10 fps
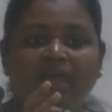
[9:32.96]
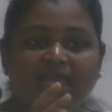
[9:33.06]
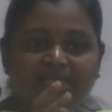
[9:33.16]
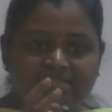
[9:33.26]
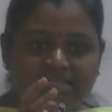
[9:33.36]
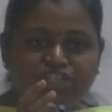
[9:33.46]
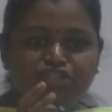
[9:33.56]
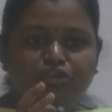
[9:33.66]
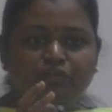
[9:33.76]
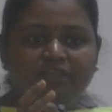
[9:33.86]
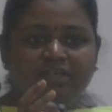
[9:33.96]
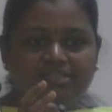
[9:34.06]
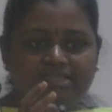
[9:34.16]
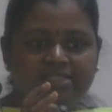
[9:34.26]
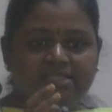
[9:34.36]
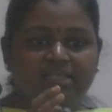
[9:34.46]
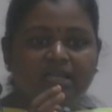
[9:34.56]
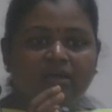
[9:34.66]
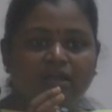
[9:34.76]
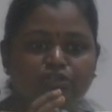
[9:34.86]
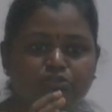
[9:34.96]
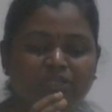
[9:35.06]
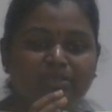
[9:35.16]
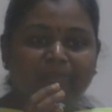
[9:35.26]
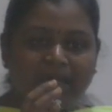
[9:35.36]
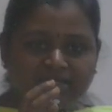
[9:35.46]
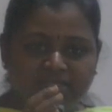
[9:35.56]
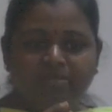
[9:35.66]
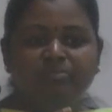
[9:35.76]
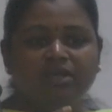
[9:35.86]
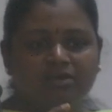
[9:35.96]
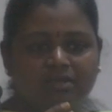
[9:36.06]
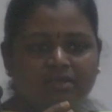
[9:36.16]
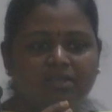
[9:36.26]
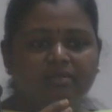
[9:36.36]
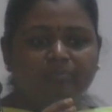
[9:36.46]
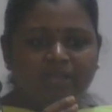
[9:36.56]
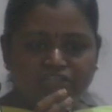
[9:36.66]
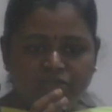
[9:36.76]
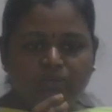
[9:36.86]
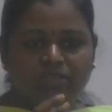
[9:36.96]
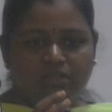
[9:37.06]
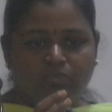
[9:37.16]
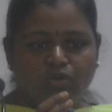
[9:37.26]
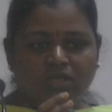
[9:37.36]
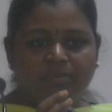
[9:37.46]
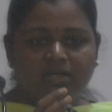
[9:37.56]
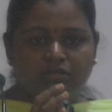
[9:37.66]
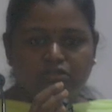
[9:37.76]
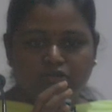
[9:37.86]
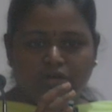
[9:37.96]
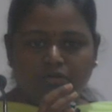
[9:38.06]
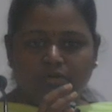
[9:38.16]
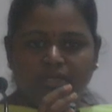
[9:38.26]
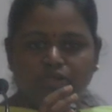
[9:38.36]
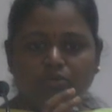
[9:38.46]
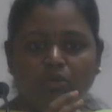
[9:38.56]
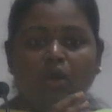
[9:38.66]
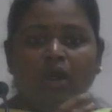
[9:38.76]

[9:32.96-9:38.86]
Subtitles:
extension of the disease, it can control the bacteremia in a patient with a pneumonia, but it is not going to